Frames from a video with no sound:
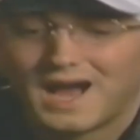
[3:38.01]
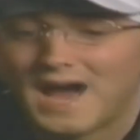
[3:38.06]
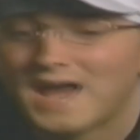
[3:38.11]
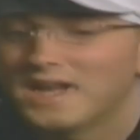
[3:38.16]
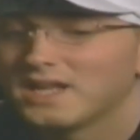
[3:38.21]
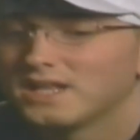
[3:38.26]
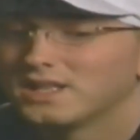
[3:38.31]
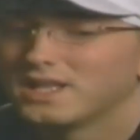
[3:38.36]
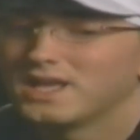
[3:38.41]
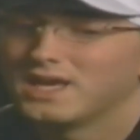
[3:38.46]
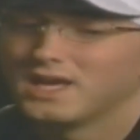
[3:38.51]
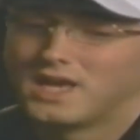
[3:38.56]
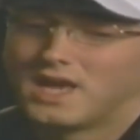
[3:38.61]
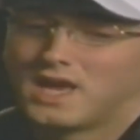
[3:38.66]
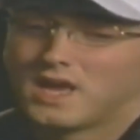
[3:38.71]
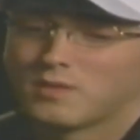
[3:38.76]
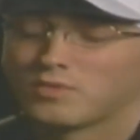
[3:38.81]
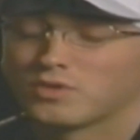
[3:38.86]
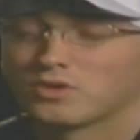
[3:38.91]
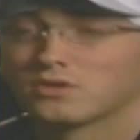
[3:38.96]
I didn't like
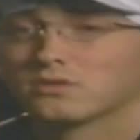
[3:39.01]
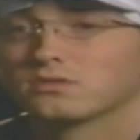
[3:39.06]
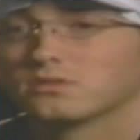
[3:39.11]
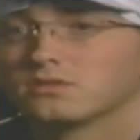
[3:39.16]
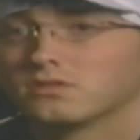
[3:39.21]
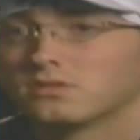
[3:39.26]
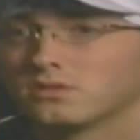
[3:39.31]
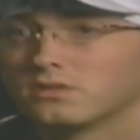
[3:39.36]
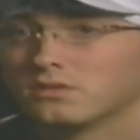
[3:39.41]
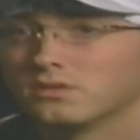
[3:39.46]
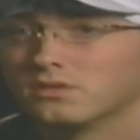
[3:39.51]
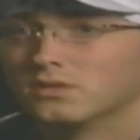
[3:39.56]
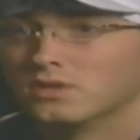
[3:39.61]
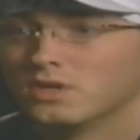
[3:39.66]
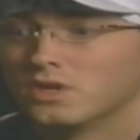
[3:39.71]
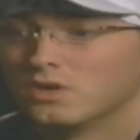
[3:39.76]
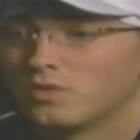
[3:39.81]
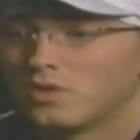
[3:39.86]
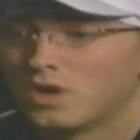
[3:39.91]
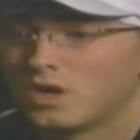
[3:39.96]
Hammer.
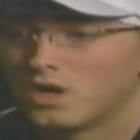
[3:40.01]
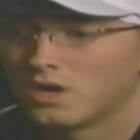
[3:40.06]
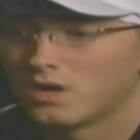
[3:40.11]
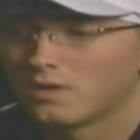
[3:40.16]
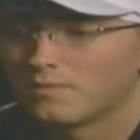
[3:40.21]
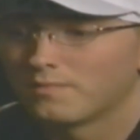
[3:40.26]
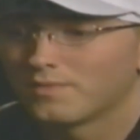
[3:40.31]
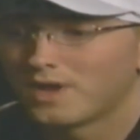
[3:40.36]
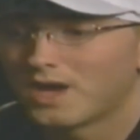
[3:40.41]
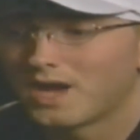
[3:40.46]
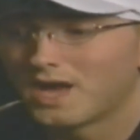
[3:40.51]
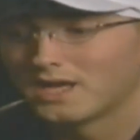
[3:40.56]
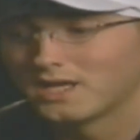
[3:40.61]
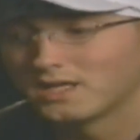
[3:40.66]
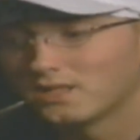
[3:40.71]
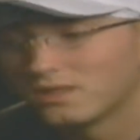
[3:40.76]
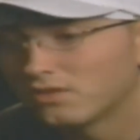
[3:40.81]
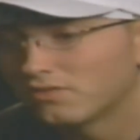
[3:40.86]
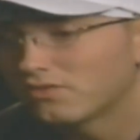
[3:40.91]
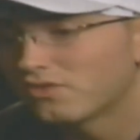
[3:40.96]
You know,
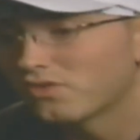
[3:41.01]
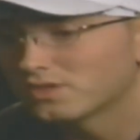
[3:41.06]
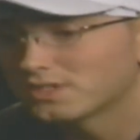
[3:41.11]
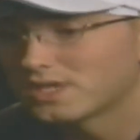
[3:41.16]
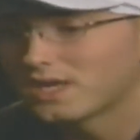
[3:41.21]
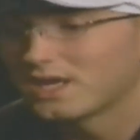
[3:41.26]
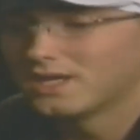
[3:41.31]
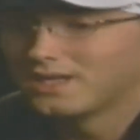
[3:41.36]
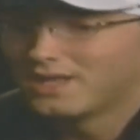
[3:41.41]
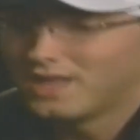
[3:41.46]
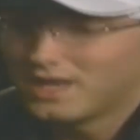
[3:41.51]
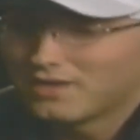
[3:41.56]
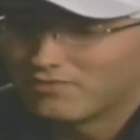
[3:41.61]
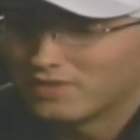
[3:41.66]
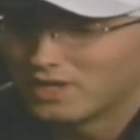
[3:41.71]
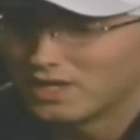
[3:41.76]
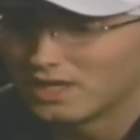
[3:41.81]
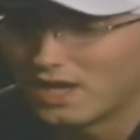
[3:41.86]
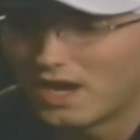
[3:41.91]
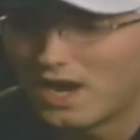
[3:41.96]
of course I didn't like
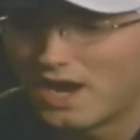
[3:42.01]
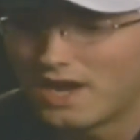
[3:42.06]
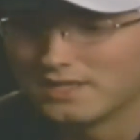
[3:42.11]
Vanilla